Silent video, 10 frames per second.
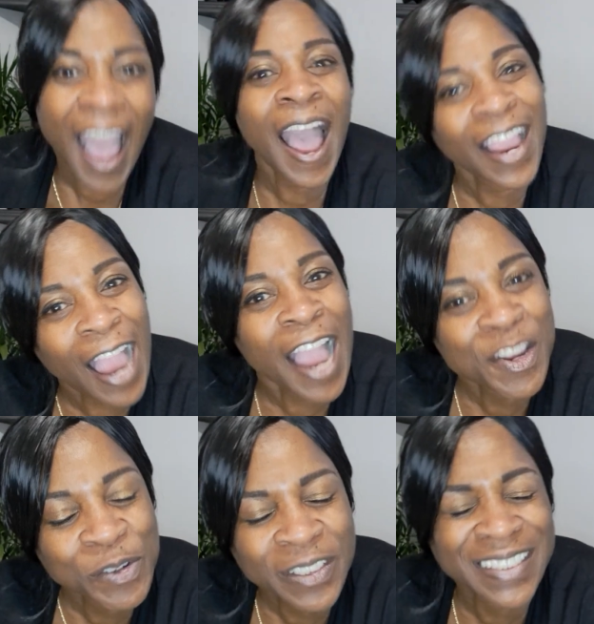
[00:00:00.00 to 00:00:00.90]
I
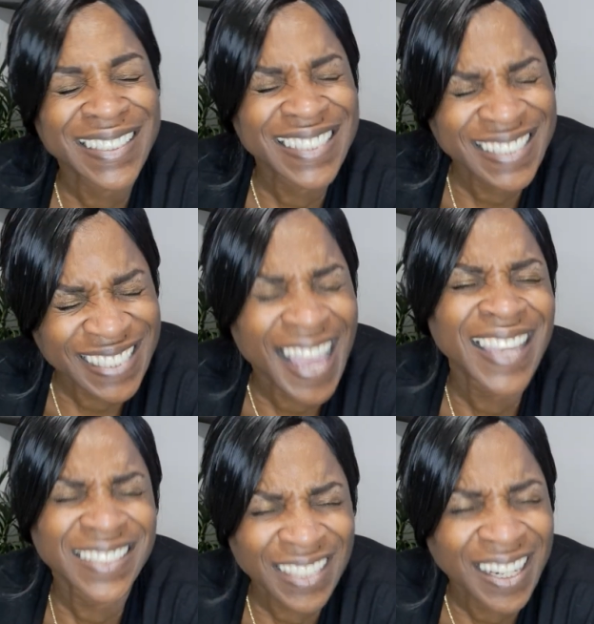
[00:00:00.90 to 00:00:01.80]
used to
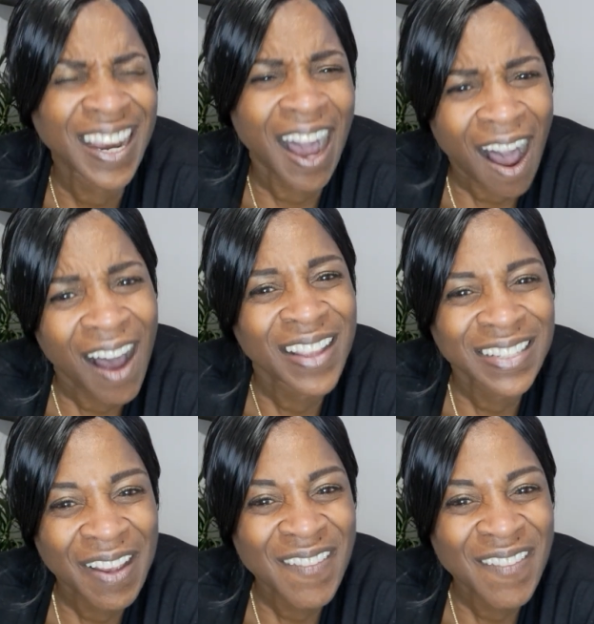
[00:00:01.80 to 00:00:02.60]
say to God,